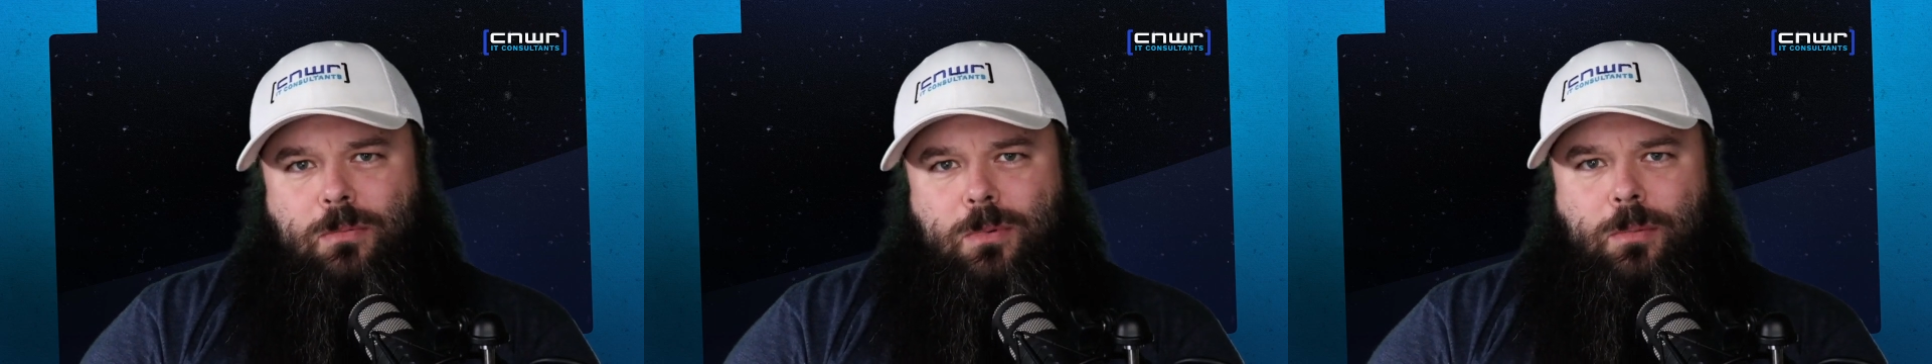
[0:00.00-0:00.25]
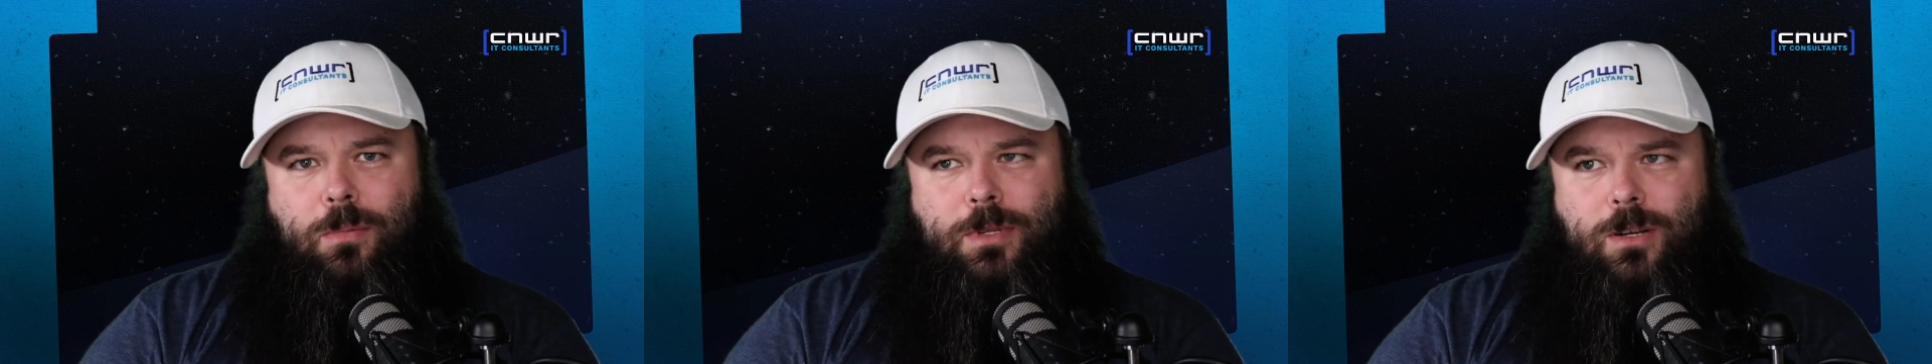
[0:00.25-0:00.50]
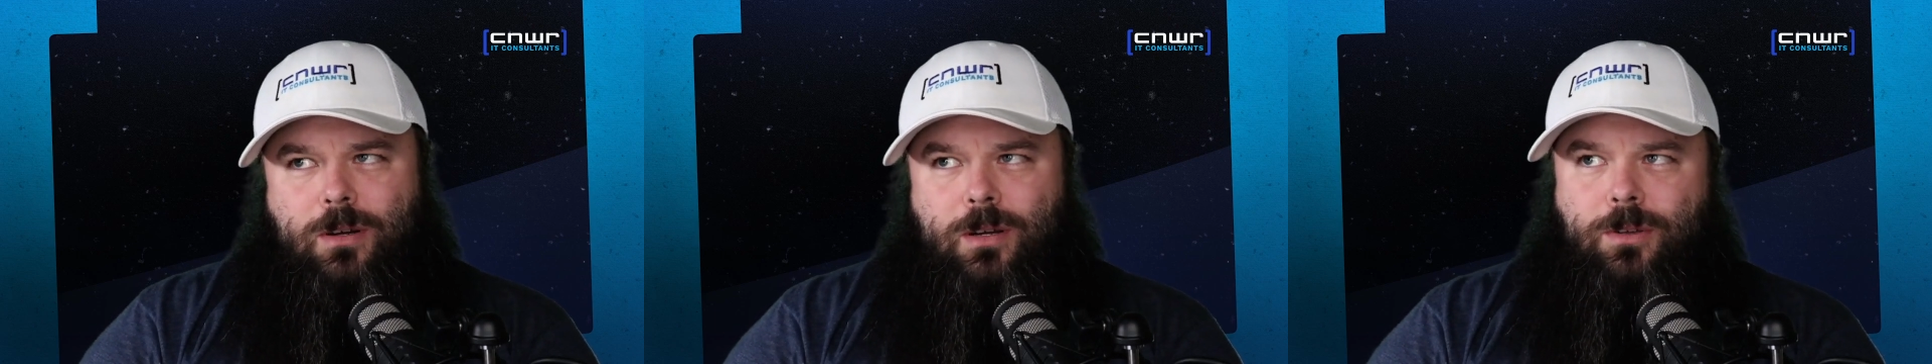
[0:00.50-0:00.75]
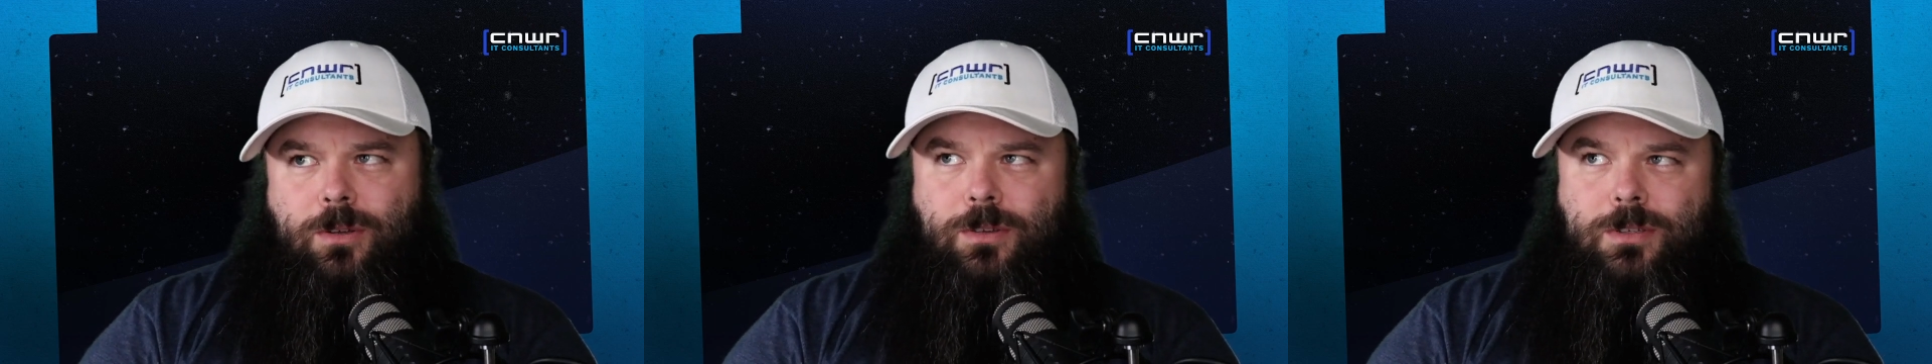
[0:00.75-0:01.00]
bill of
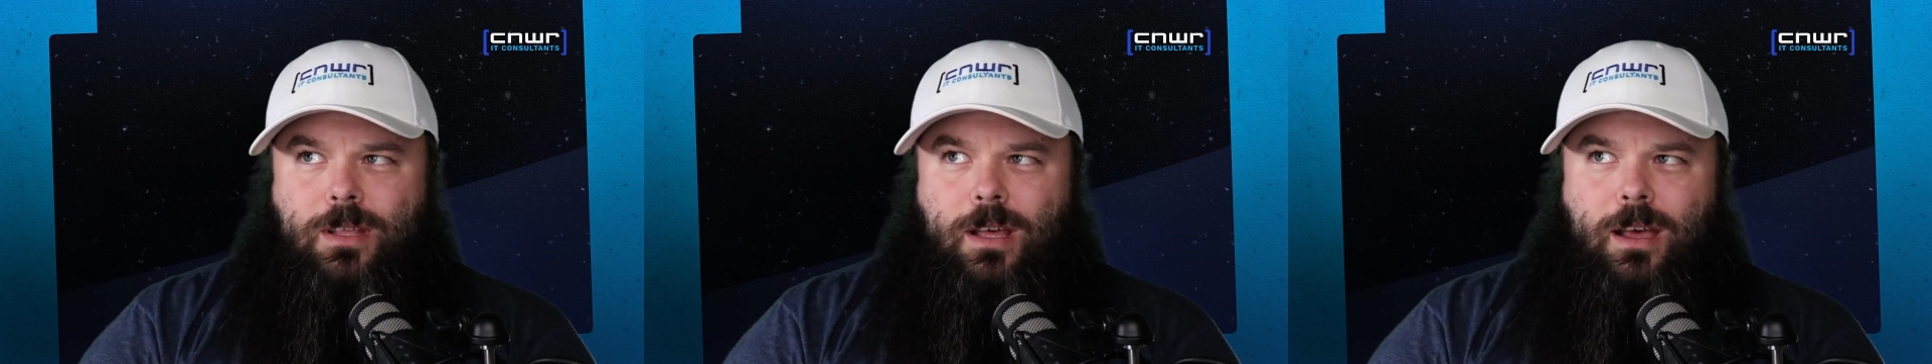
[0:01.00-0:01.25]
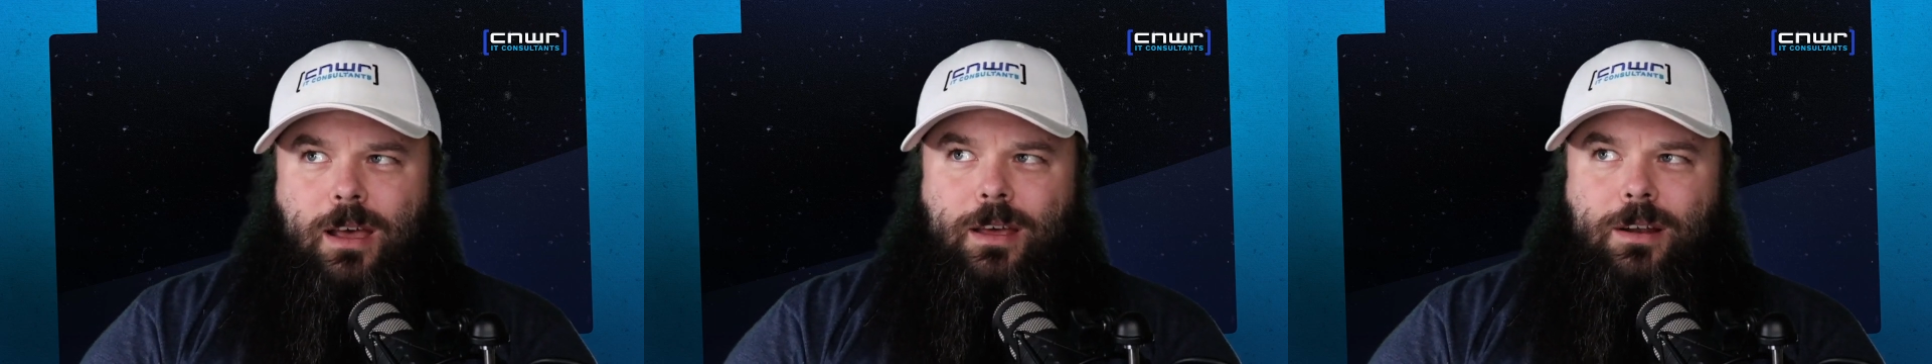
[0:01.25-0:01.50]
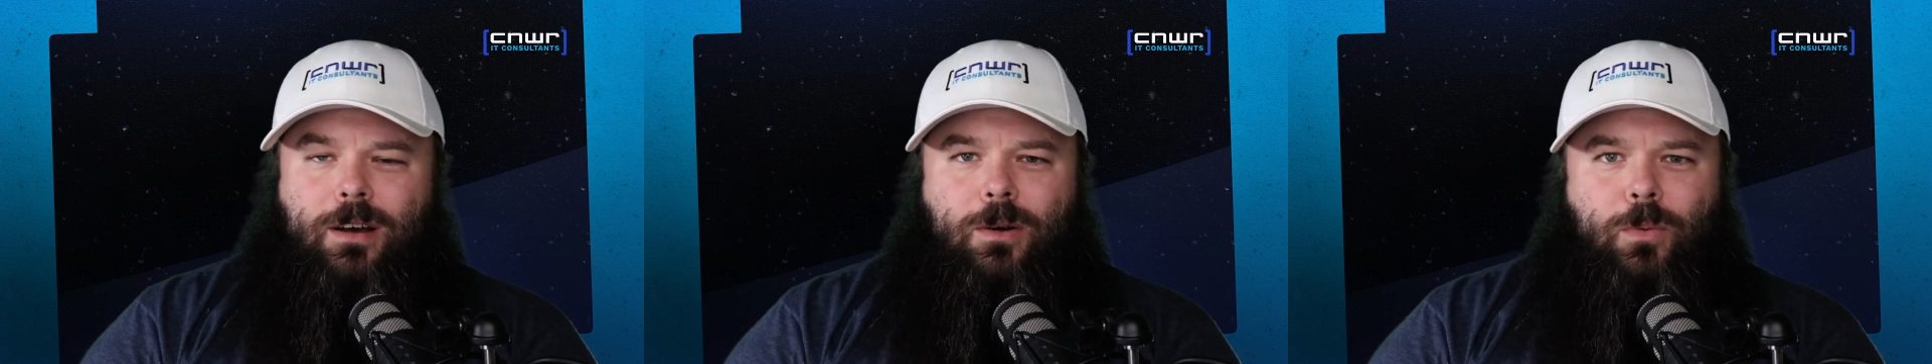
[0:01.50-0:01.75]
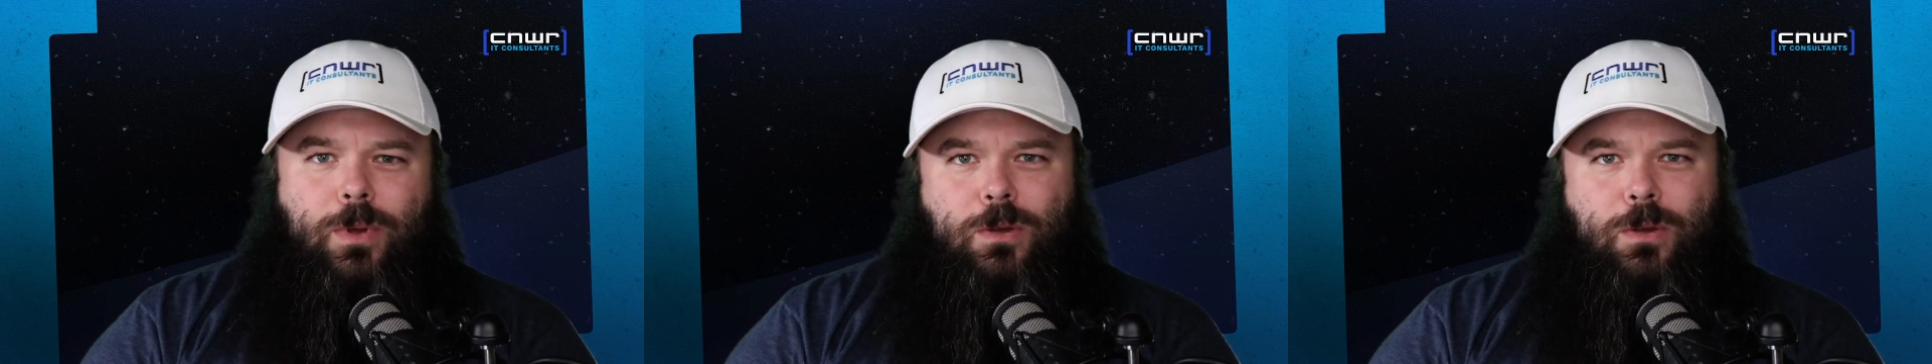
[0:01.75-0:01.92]
materials that we use